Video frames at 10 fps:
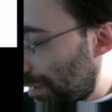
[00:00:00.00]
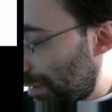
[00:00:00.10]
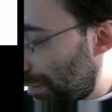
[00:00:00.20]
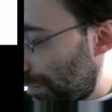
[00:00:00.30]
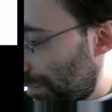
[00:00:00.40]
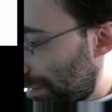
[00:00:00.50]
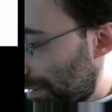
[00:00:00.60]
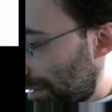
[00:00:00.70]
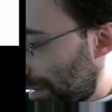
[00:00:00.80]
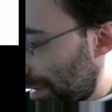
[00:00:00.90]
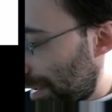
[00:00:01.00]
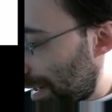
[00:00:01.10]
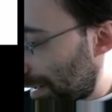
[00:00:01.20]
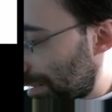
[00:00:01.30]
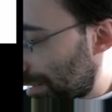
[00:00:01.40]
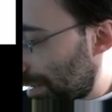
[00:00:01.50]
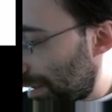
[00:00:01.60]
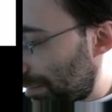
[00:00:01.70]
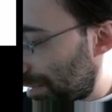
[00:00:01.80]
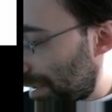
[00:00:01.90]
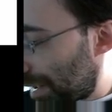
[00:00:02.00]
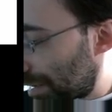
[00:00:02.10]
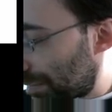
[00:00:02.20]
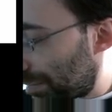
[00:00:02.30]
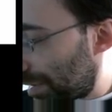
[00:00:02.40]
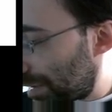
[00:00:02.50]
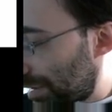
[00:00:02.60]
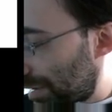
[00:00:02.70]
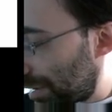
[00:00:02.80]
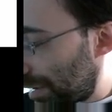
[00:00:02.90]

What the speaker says: over x times x plus